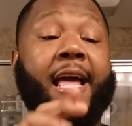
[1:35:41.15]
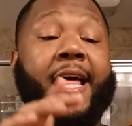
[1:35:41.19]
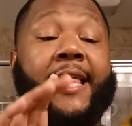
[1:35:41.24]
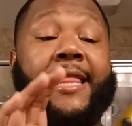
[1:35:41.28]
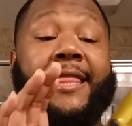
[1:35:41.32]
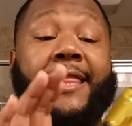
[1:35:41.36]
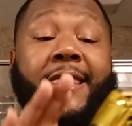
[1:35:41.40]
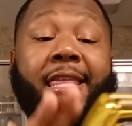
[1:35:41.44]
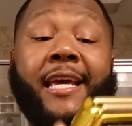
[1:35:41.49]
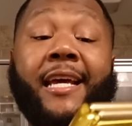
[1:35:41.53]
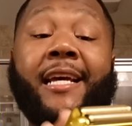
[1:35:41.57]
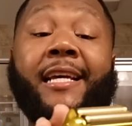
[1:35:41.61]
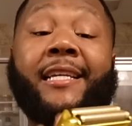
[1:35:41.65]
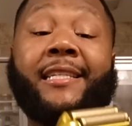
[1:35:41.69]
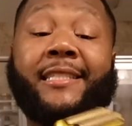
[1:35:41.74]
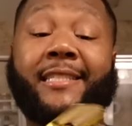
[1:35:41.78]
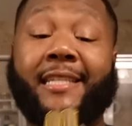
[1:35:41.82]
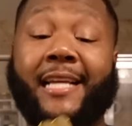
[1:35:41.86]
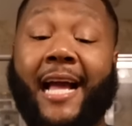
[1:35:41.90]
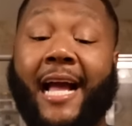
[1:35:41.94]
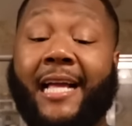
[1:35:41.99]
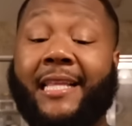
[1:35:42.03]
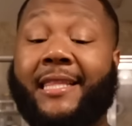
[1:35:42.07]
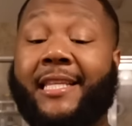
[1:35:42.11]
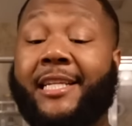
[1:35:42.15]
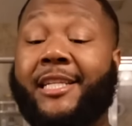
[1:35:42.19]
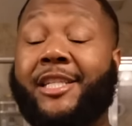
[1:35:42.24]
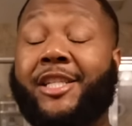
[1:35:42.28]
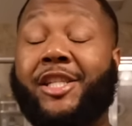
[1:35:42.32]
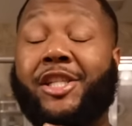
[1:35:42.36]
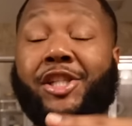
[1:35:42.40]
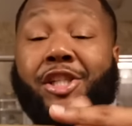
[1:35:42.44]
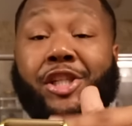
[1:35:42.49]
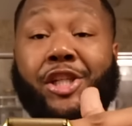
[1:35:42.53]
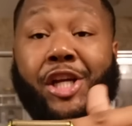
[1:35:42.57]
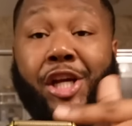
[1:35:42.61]
This got the
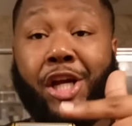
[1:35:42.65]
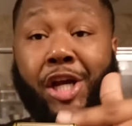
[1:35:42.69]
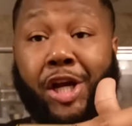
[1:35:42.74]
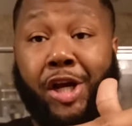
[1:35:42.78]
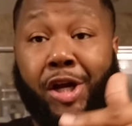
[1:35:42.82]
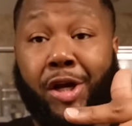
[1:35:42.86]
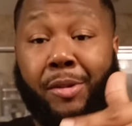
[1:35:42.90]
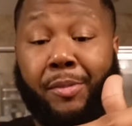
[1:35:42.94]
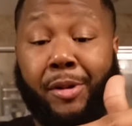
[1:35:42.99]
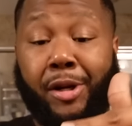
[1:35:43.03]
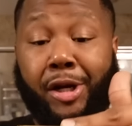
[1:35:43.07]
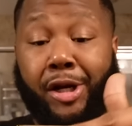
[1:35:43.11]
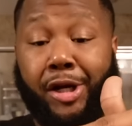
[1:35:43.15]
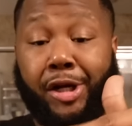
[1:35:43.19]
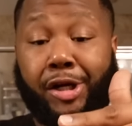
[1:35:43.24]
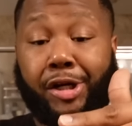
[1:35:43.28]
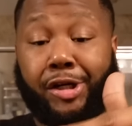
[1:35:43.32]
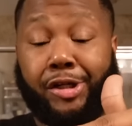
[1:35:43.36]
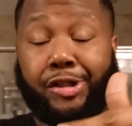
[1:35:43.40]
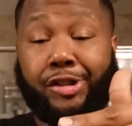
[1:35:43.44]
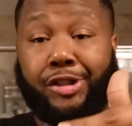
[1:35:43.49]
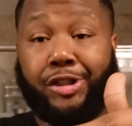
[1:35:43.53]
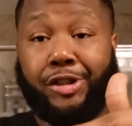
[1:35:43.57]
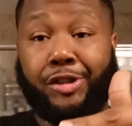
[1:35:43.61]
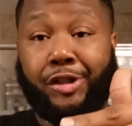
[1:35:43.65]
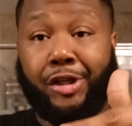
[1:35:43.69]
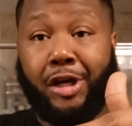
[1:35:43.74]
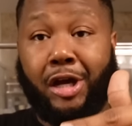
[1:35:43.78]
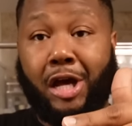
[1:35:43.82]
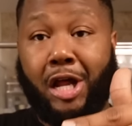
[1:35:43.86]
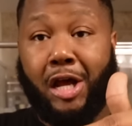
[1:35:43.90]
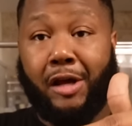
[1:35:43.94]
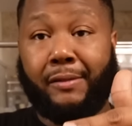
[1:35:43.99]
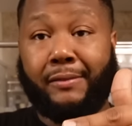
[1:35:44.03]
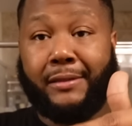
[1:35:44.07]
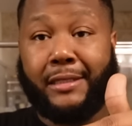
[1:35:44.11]
trimmers, you
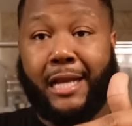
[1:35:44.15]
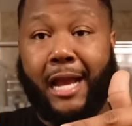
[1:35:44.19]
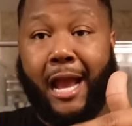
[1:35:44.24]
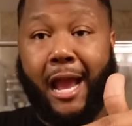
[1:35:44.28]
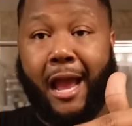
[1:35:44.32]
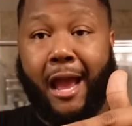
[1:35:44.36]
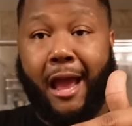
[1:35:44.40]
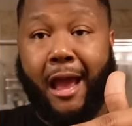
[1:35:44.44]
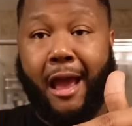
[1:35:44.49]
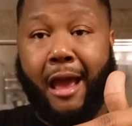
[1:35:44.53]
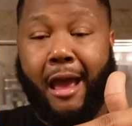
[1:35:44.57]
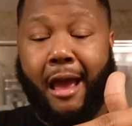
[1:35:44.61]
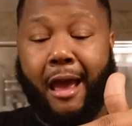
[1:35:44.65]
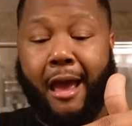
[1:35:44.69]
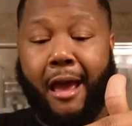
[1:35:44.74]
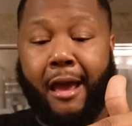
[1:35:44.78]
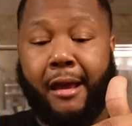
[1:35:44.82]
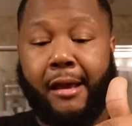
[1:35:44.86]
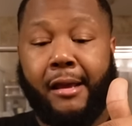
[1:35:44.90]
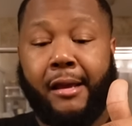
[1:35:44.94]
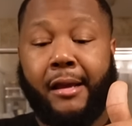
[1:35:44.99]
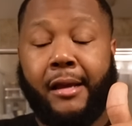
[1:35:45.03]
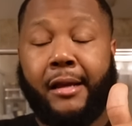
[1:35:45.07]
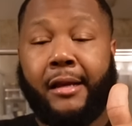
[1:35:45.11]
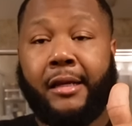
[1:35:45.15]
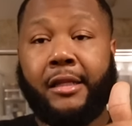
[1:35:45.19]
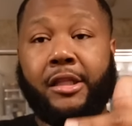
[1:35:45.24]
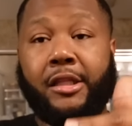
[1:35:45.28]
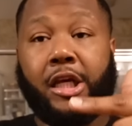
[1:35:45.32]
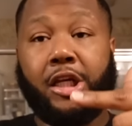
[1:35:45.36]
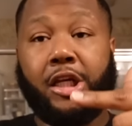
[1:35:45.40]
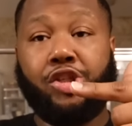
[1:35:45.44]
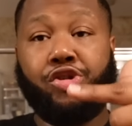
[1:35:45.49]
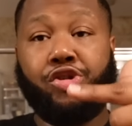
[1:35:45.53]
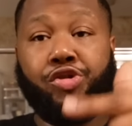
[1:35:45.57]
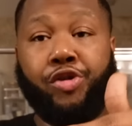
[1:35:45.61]
know what I'm saying?
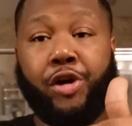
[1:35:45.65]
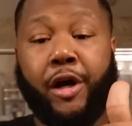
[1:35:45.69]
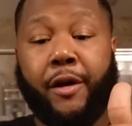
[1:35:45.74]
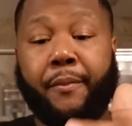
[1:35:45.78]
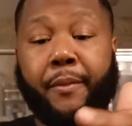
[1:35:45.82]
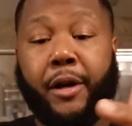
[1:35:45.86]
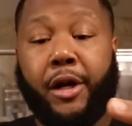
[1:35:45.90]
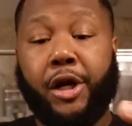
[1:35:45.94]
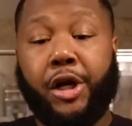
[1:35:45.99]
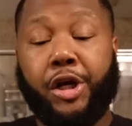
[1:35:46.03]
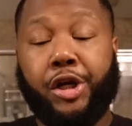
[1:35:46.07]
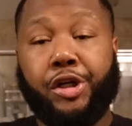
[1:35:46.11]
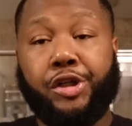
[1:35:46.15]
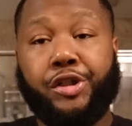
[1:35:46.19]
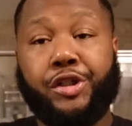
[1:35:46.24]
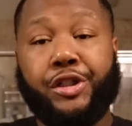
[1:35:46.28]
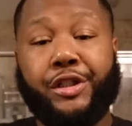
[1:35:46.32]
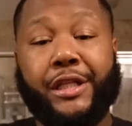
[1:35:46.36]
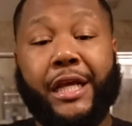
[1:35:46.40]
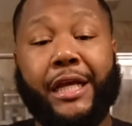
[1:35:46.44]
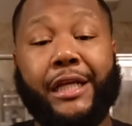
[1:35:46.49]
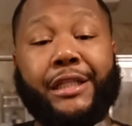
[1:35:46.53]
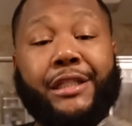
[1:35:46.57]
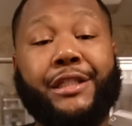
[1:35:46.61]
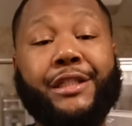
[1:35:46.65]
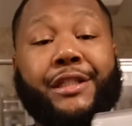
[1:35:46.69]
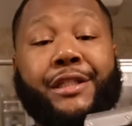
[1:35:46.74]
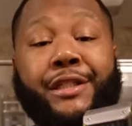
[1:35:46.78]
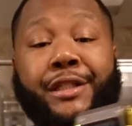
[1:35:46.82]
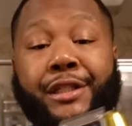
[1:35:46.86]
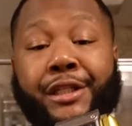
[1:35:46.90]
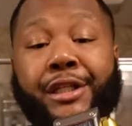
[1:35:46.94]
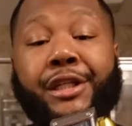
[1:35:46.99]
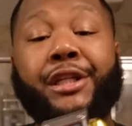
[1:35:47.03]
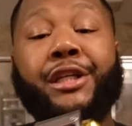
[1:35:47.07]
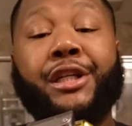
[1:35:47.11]
The trimmers
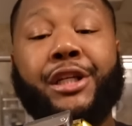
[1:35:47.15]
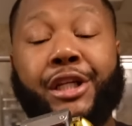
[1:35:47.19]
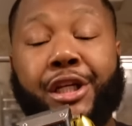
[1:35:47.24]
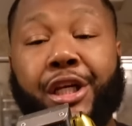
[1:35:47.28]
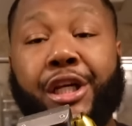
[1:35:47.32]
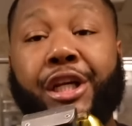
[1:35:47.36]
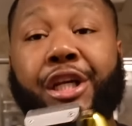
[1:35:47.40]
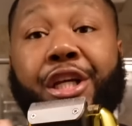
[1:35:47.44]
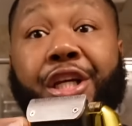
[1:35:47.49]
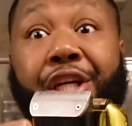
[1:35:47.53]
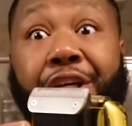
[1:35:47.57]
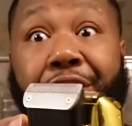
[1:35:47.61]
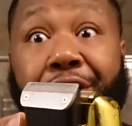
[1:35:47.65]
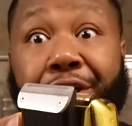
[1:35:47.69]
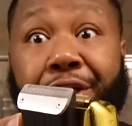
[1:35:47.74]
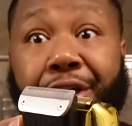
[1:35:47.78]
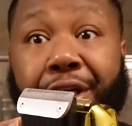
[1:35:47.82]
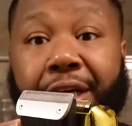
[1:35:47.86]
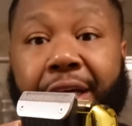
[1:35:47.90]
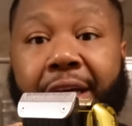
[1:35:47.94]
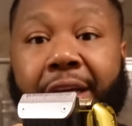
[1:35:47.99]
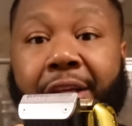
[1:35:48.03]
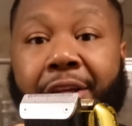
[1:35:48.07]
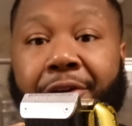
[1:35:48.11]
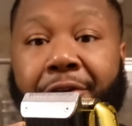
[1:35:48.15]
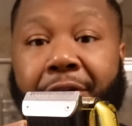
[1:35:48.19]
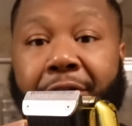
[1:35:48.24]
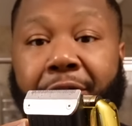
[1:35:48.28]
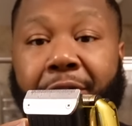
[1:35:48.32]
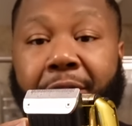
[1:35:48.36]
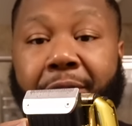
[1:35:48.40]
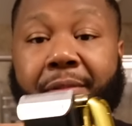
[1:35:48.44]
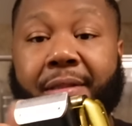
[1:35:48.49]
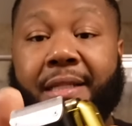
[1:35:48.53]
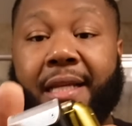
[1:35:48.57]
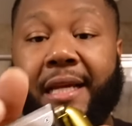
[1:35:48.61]
that's good. You get what
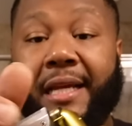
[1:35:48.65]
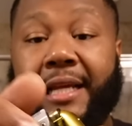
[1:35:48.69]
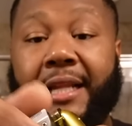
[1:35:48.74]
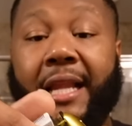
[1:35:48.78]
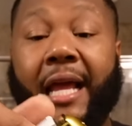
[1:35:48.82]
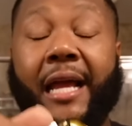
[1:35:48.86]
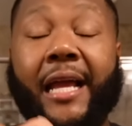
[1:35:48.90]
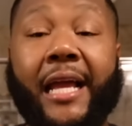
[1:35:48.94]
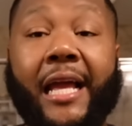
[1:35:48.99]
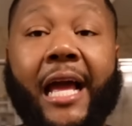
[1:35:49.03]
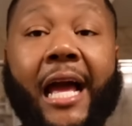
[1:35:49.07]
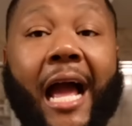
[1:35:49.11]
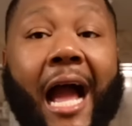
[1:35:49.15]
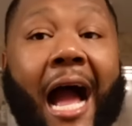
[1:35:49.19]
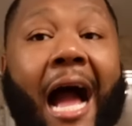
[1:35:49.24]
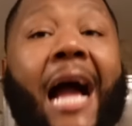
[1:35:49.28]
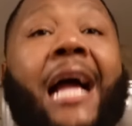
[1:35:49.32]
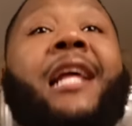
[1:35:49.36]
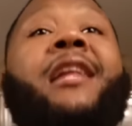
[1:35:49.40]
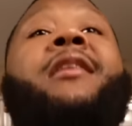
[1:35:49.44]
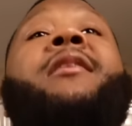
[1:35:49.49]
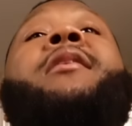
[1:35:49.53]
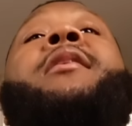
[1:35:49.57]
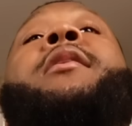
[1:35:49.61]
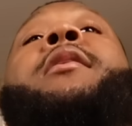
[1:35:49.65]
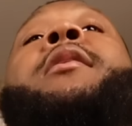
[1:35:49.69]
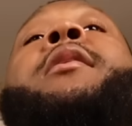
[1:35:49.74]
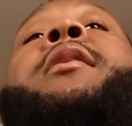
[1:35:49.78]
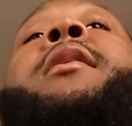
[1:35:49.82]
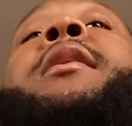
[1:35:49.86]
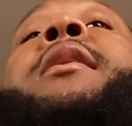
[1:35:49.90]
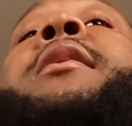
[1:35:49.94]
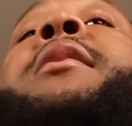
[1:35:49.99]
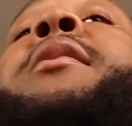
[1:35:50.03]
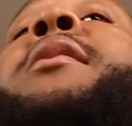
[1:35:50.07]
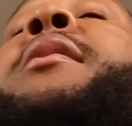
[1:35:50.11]
I'm saying? Like, I
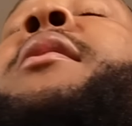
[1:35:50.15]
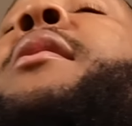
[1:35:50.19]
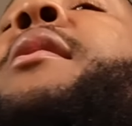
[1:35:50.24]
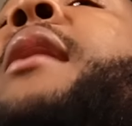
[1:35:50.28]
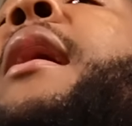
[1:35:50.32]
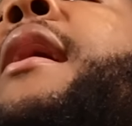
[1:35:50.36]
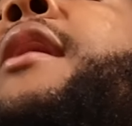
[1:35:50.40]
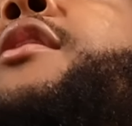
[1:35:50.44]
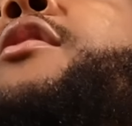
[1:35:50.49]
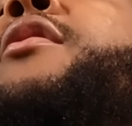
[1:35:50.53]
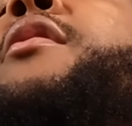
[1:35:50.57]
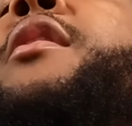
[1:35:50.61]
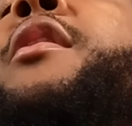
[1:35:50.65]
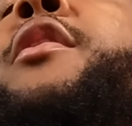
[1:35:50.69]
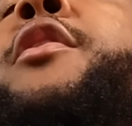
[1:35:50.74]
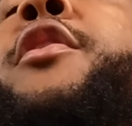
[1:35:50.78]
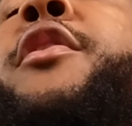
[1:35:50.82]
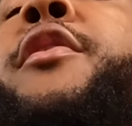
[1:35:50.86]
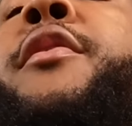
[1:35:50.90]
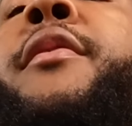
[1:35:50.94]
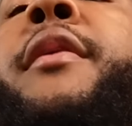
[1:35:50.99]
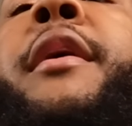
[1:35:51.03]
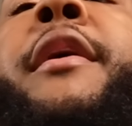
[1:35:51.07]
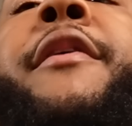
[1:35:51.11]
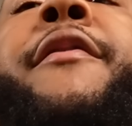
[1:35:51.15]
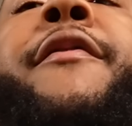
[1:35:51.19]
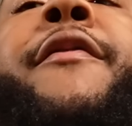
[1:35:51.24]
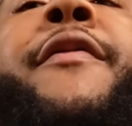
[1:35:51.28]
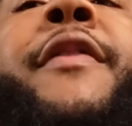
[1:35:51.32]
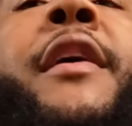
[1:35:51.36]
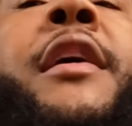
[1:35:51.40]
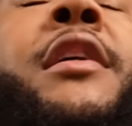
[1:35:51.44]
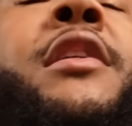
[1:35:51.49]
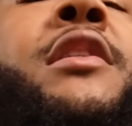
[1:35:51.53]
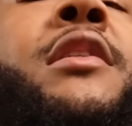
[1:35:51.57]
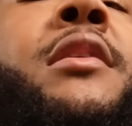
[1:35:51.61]
don't know if
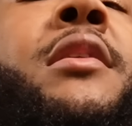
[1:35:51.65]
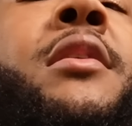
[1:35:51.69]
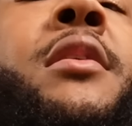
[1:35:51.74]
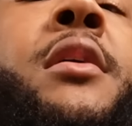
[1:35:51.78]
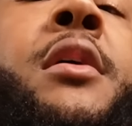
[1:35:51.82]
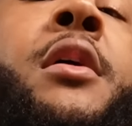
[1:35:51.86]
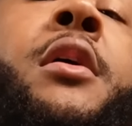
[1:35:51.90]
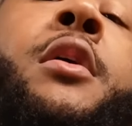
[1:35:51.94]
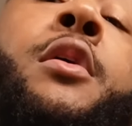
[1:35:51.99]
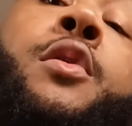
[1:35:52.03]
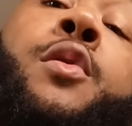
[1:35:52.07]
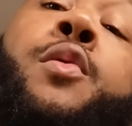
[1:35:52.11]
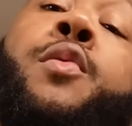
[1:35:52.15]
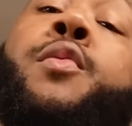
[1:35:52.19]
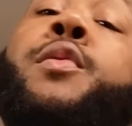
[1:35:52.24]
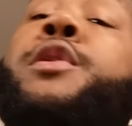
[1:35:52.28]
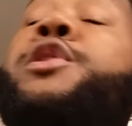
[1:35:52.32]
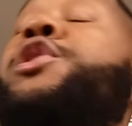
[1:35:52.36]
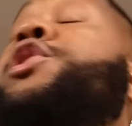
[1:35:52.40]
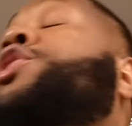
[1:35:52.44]
this was